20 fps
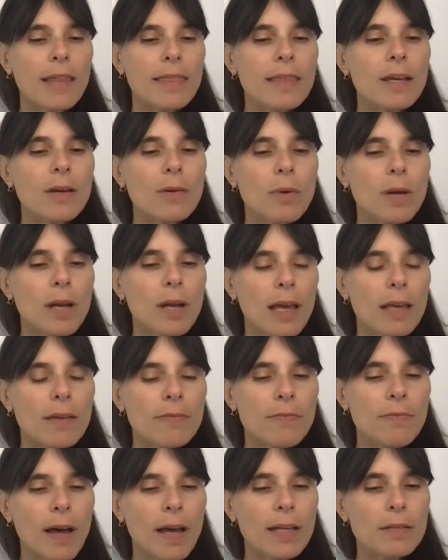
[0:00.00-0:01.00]
think what I
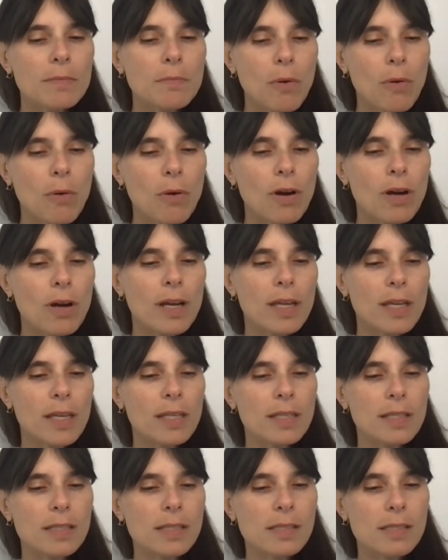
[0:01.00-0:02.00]
find more
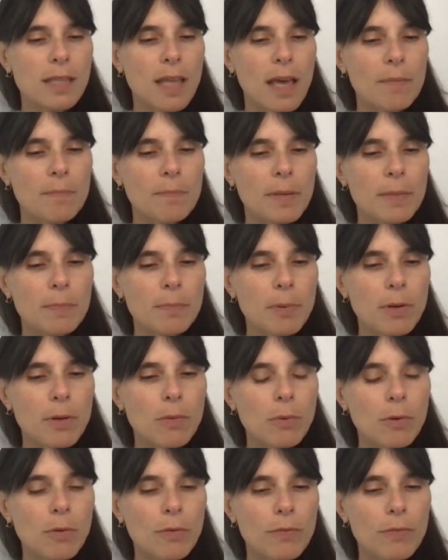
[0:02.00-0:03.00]
is that people
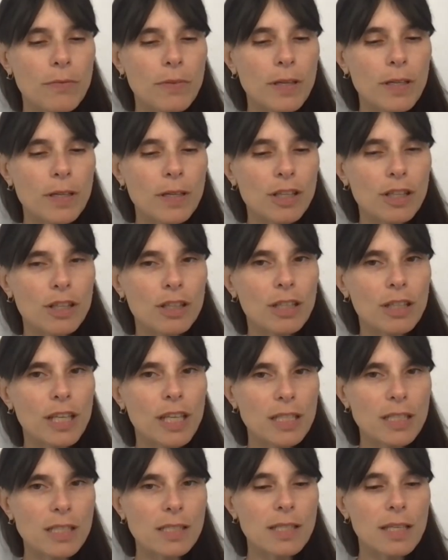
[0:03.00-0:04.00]
will feel
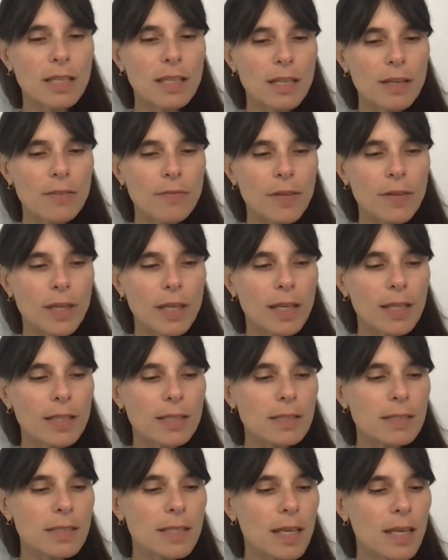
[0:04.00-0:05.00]

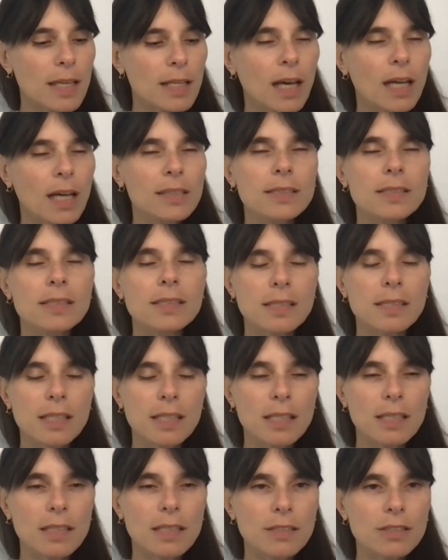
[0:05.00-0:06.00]
insignificant and
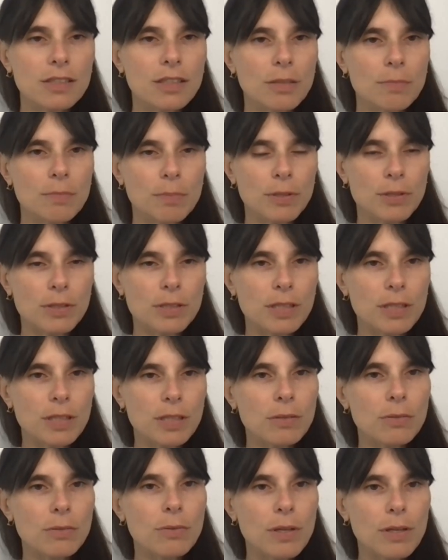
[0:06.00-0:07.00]
unseen to the person
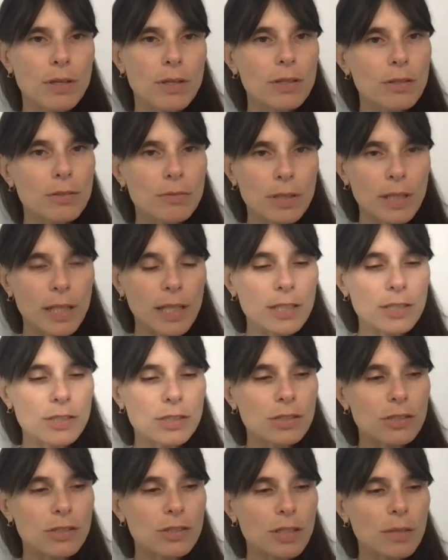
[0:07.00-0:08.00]
who they're in a
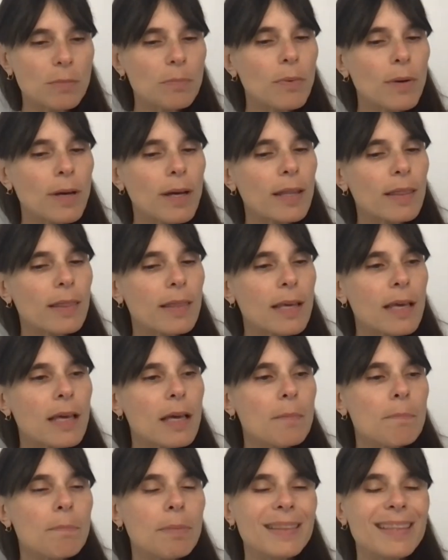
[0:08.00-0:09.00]
relationship with,
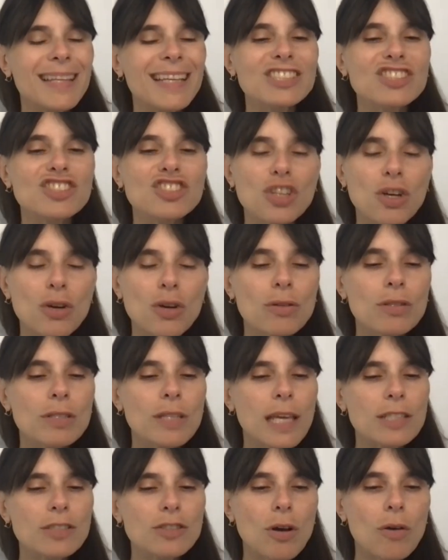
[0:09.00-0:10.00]
but they
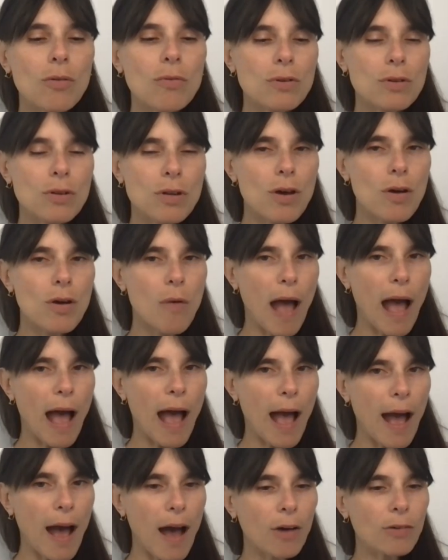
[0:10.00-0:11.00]
don't know
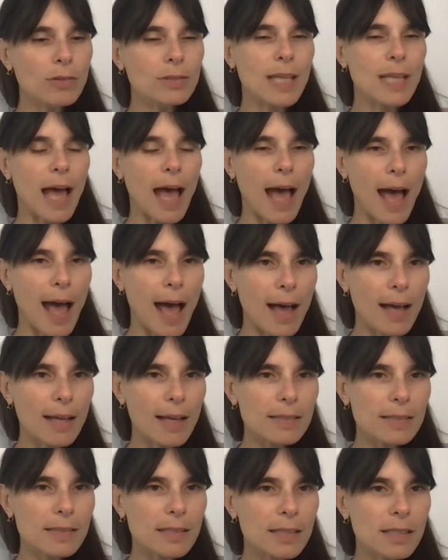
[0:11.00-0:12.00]
how to
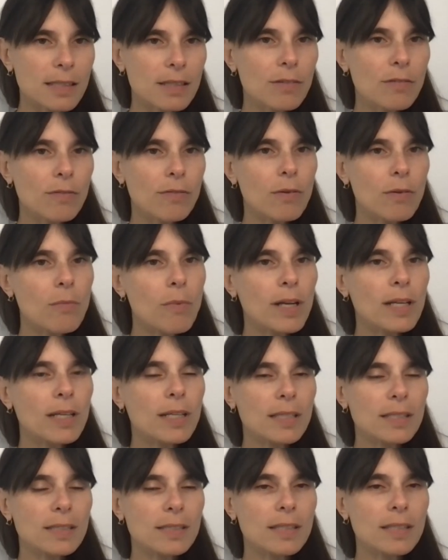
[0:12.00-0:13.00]
ask for what it
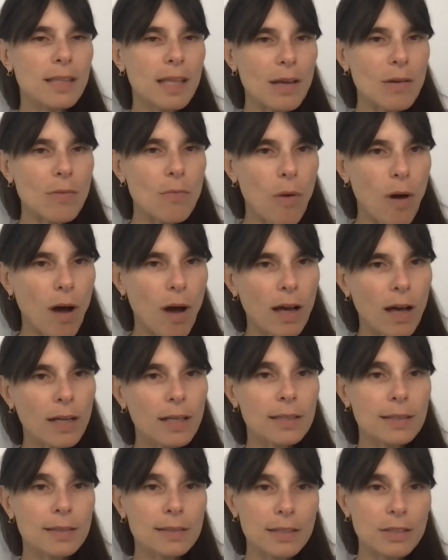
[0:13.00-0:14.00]
is that they want
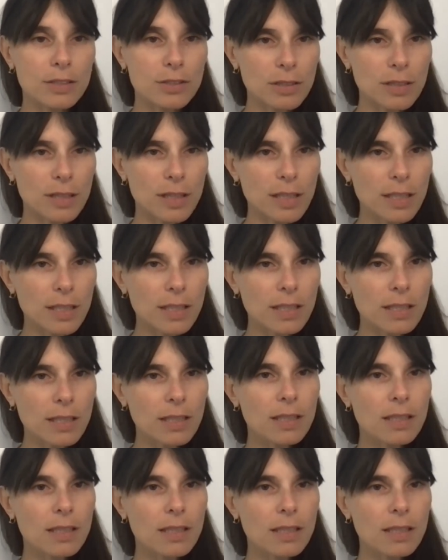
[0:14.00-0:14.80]
clearly